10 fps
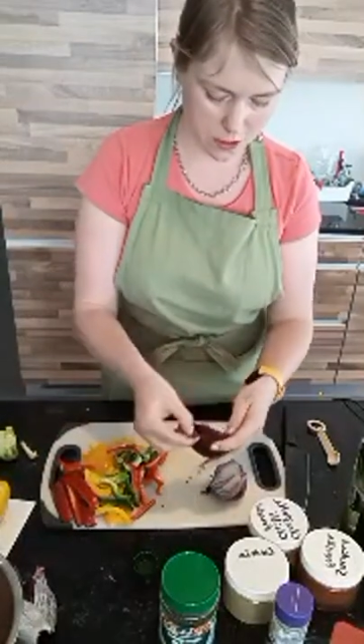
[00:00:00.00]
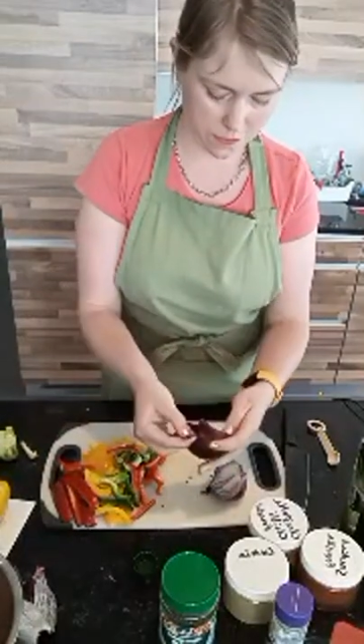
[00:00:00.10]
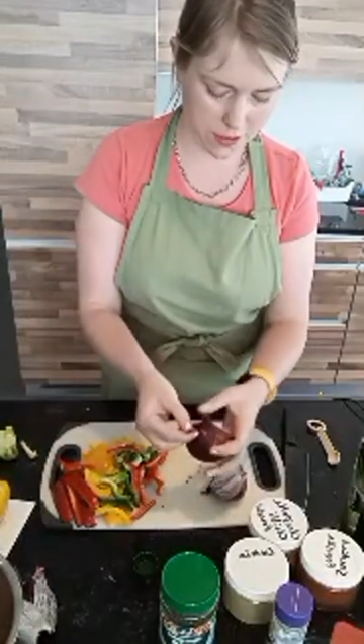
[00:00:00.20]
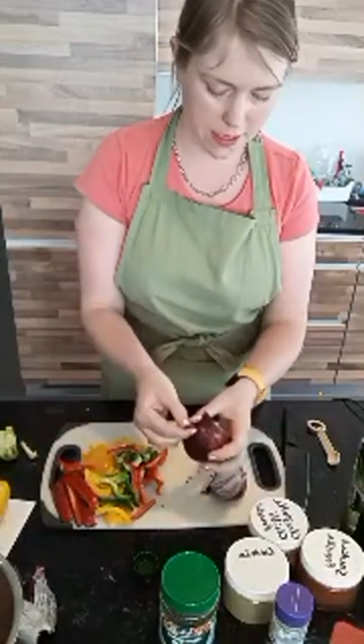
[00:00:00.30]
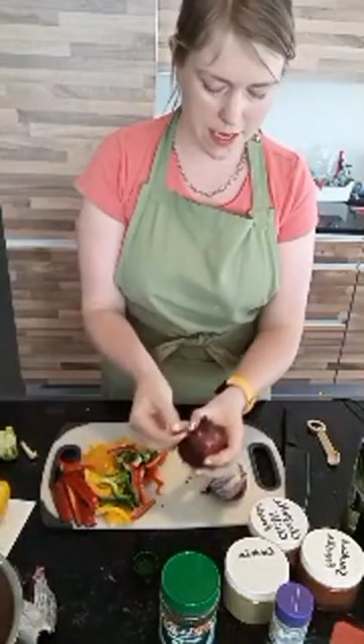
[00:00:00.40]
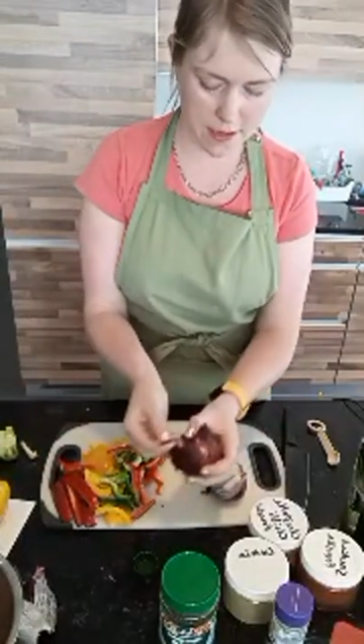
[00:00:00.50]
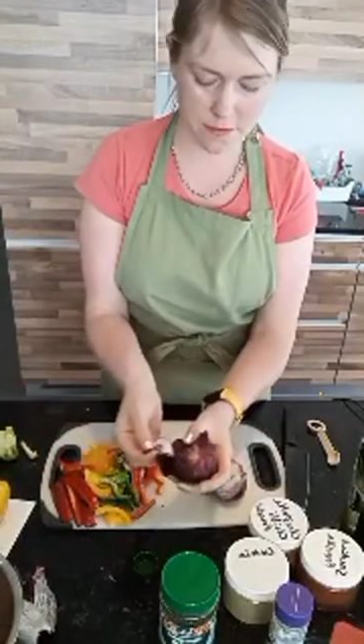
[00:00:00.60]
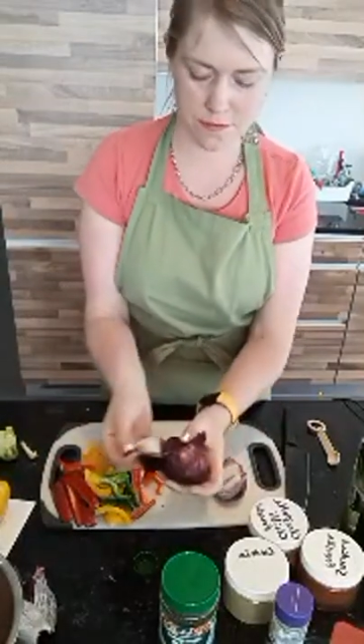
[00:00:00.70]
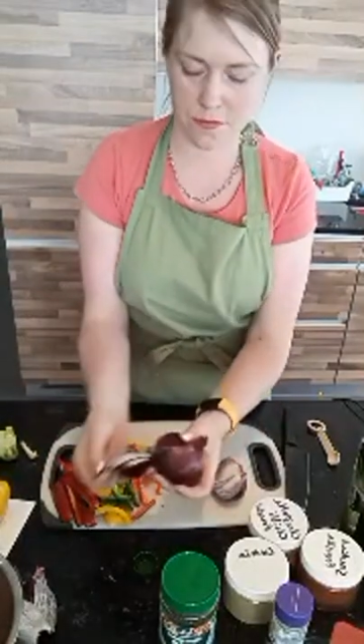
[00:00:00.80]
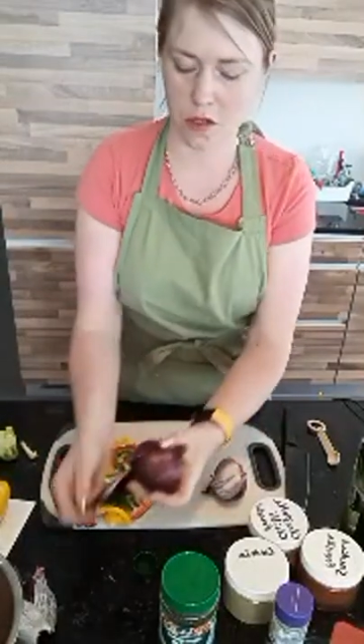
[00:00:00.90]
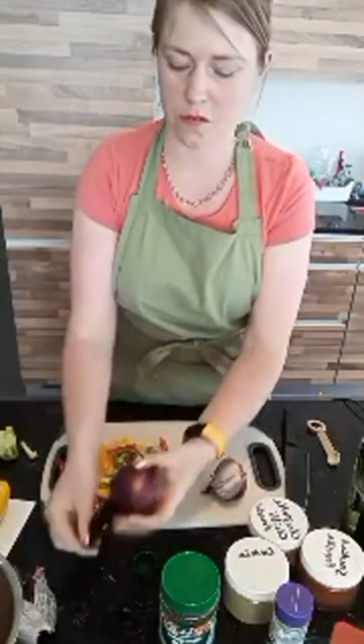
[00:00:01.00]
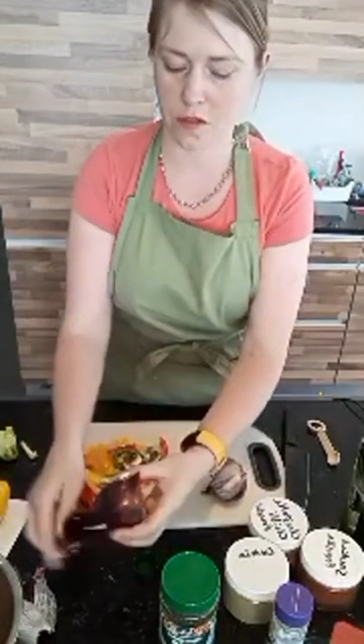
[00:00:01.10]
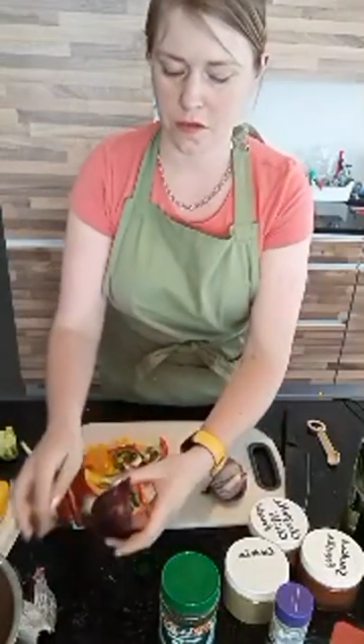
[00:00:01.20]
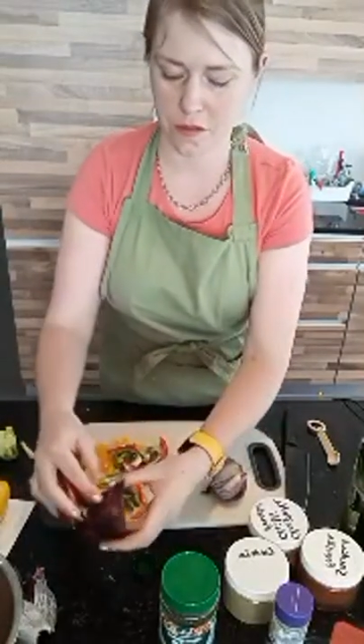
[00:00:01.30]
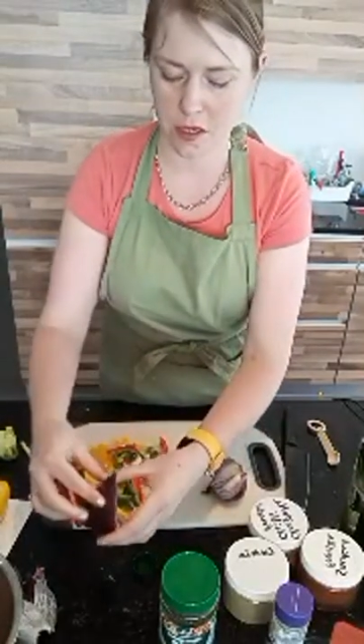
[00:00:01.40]
of skin,
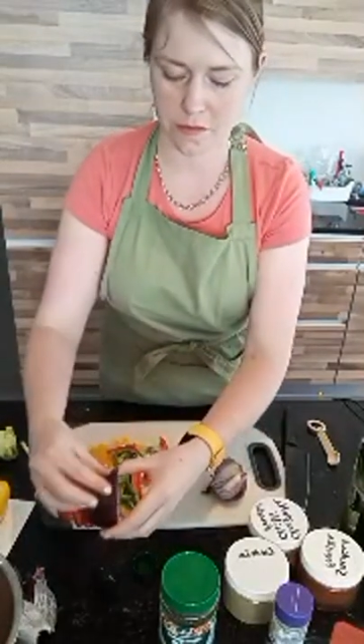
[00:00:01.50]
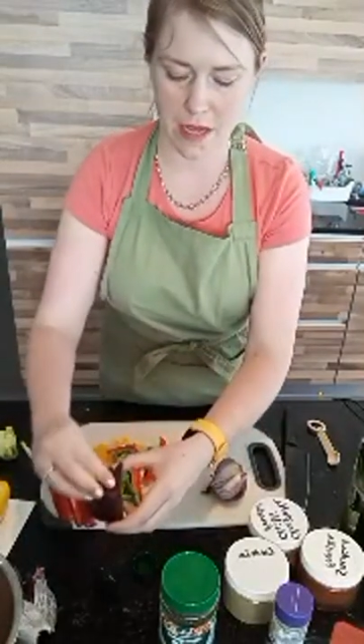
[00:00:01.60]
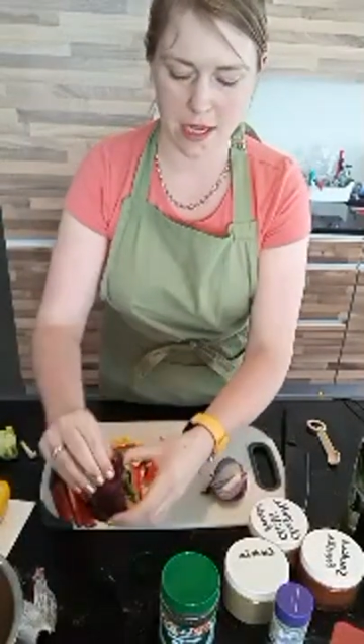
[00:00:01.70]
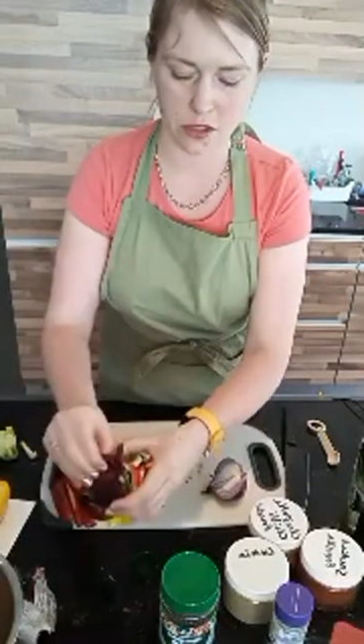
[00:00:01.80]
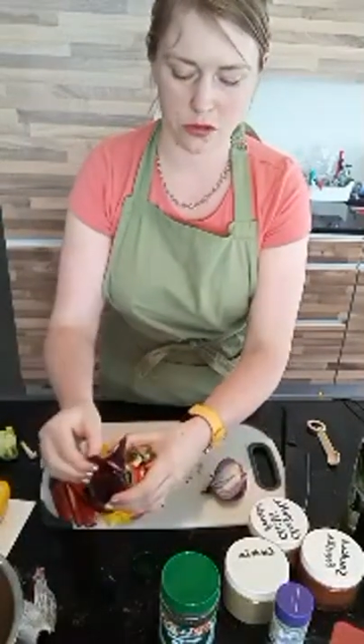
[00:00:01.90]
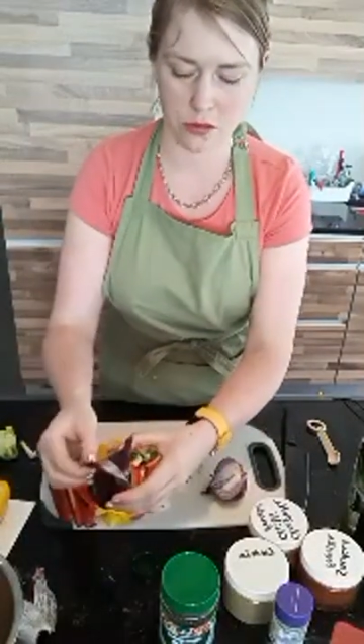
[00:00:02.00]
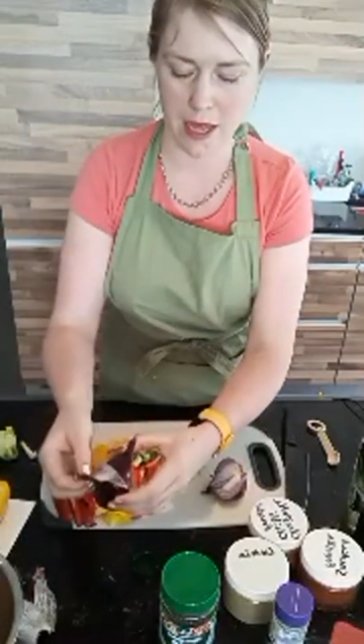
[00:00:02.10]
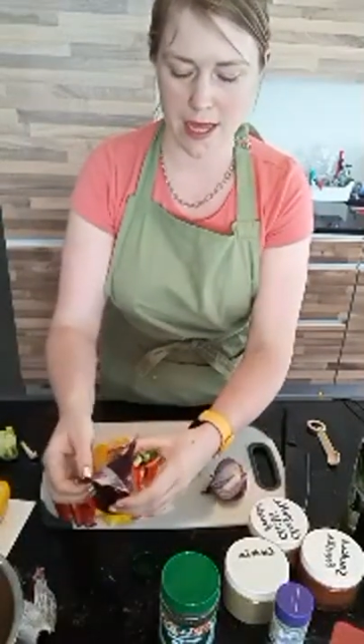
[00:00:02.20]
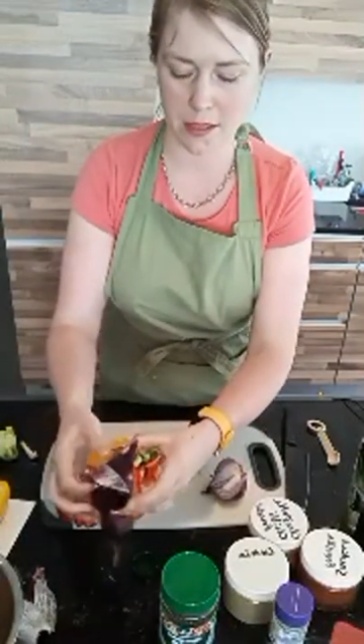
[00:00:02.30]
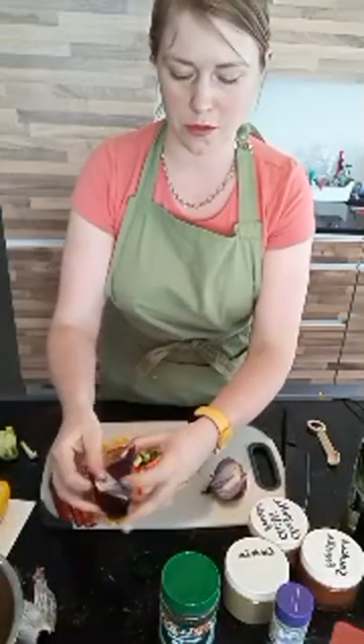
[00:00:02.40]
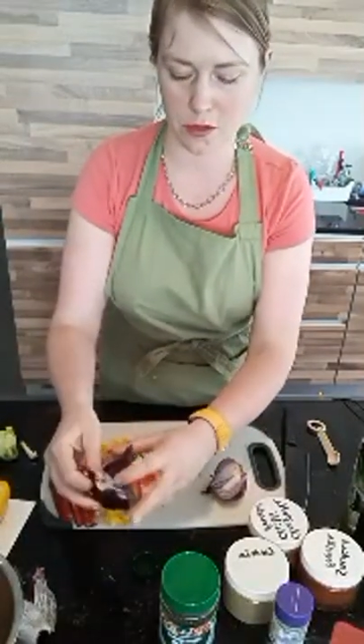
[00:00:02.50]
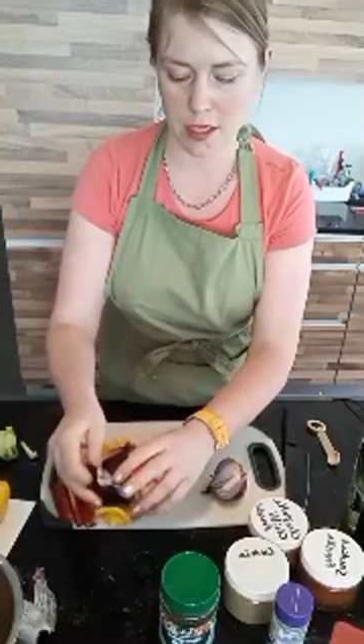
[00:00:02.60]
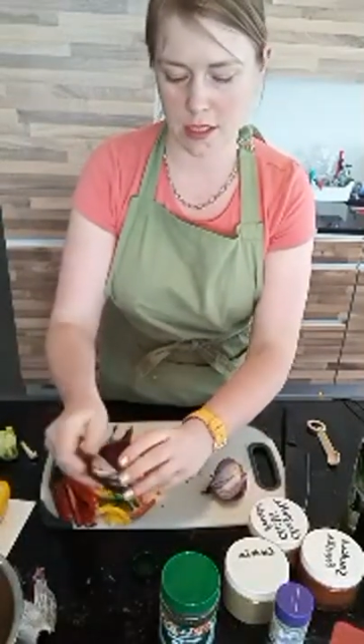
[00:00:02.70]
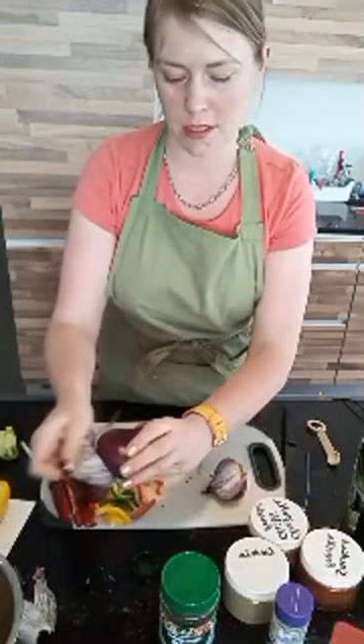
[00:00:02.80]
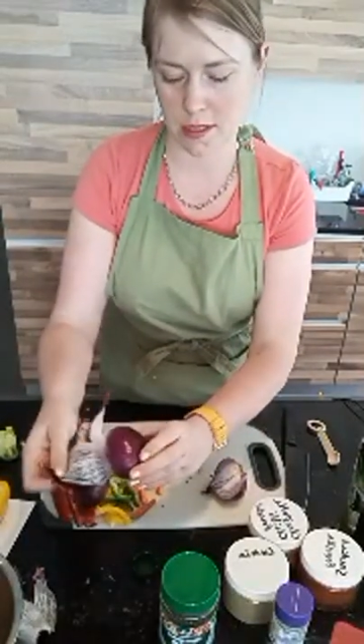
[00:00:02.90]
of kind of actual edible
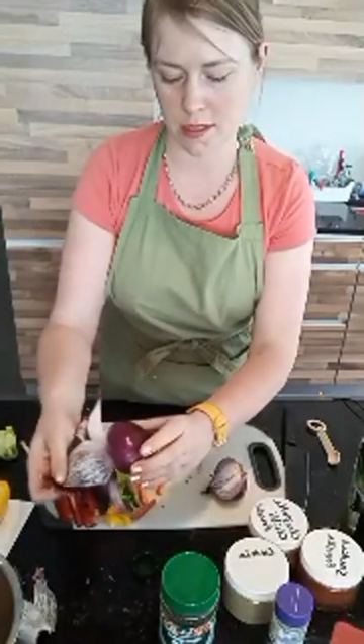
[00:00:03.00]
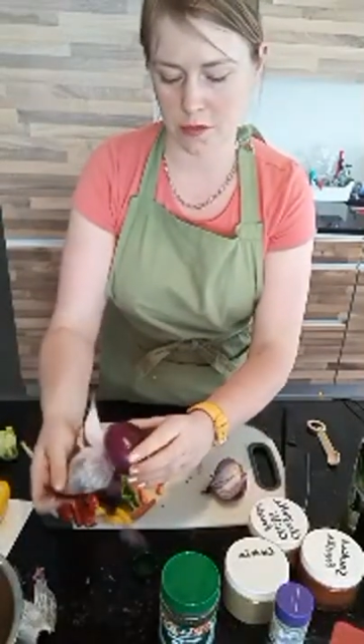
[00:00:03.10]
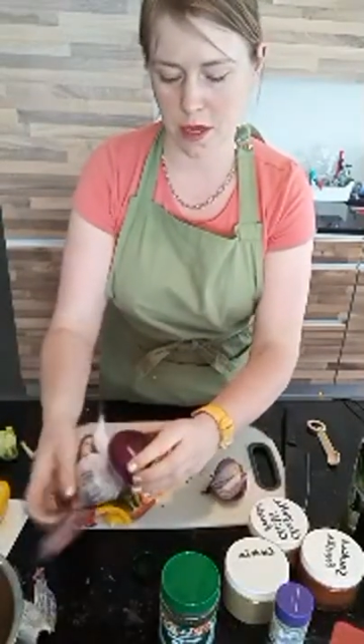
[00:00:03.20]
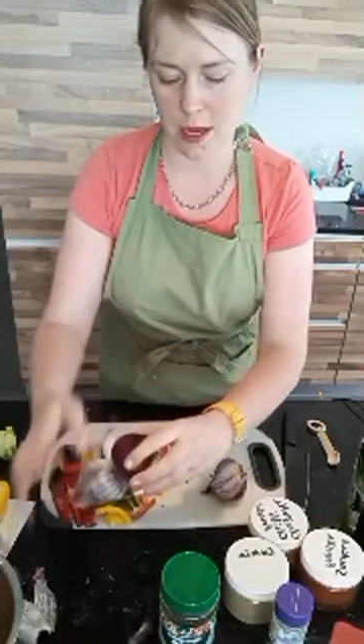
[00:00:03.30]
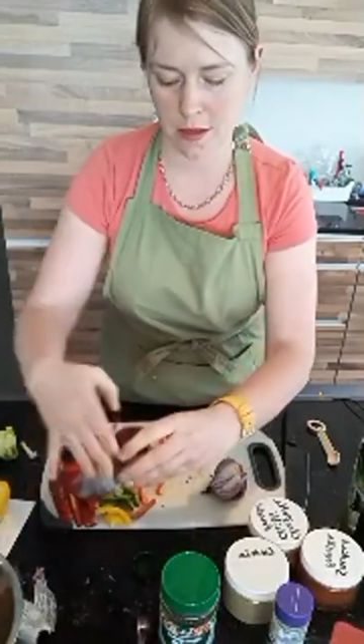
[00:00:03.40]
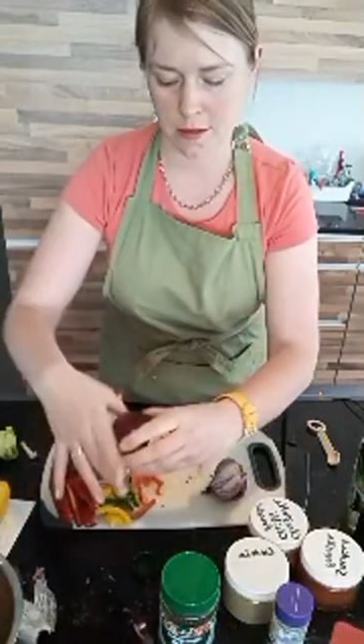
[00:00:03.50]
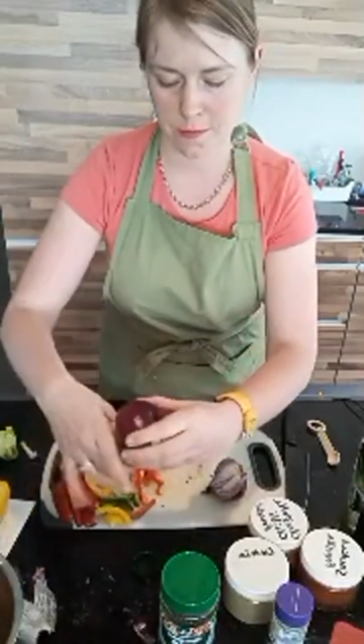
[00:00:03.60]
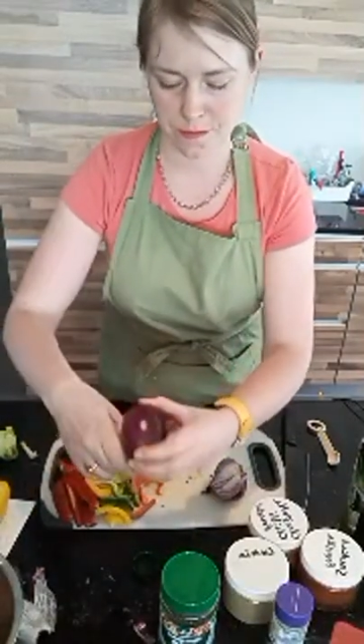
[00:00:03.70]
onion, as it were.